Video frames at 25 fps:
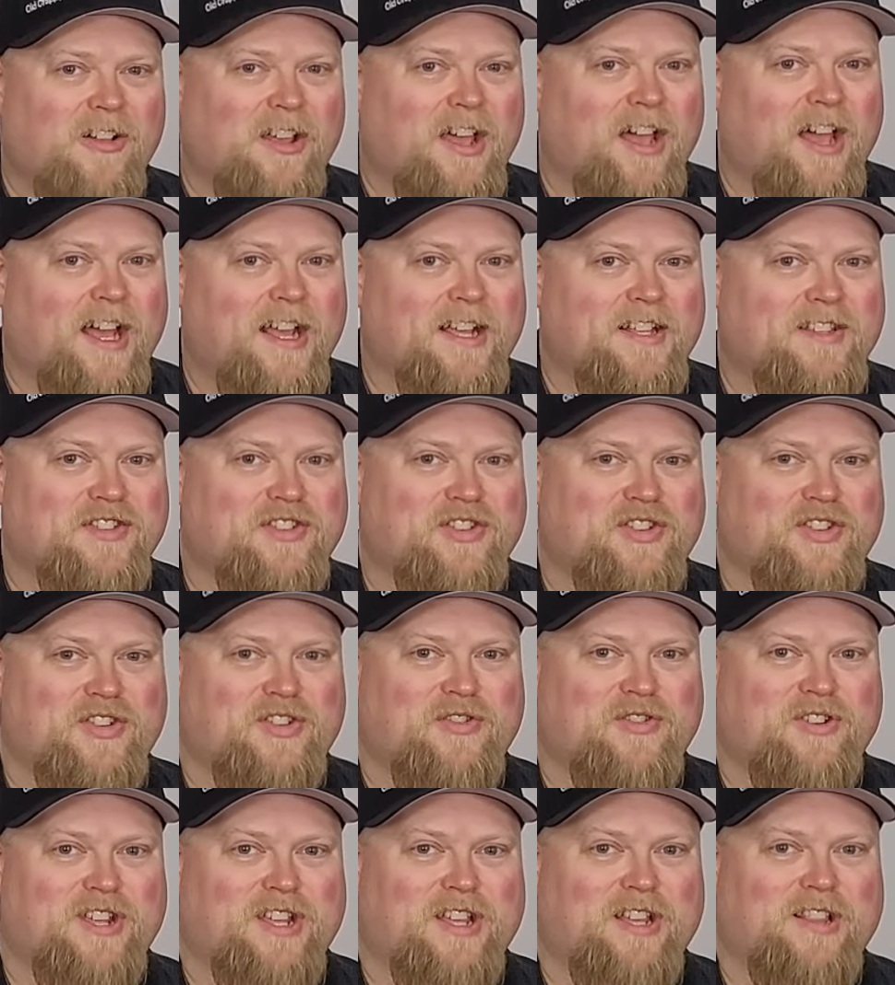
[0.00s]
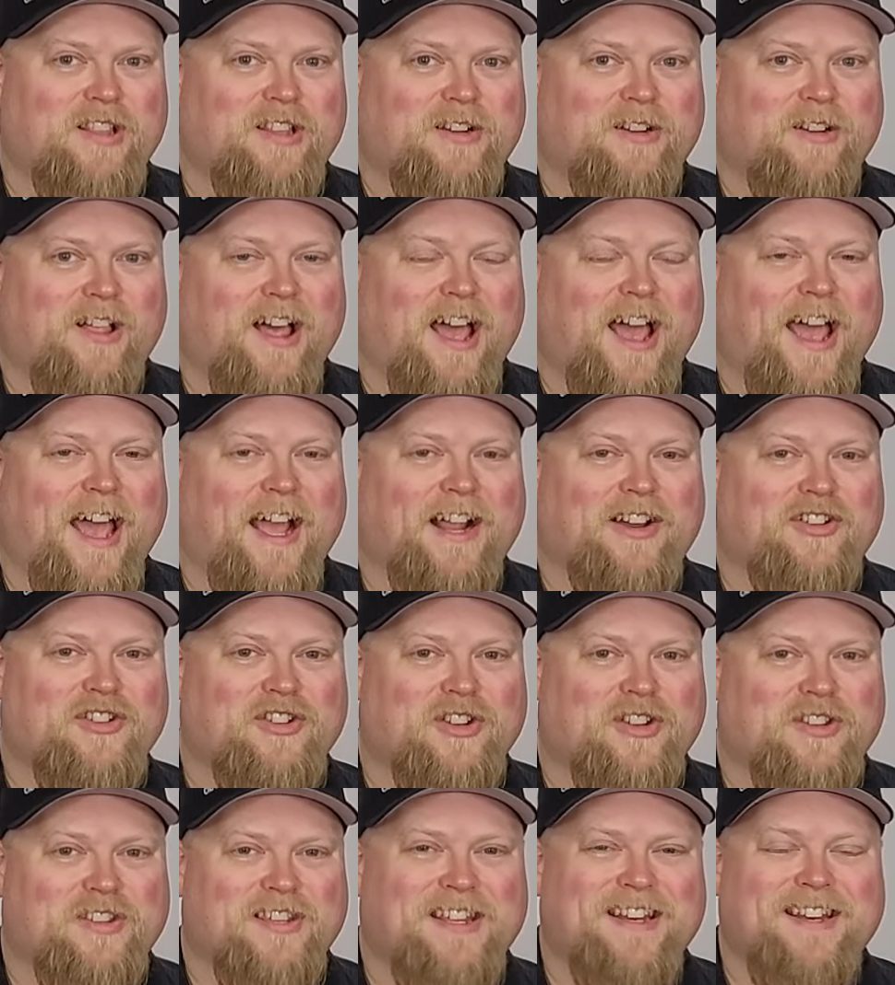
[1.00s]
kinds of unique little actions,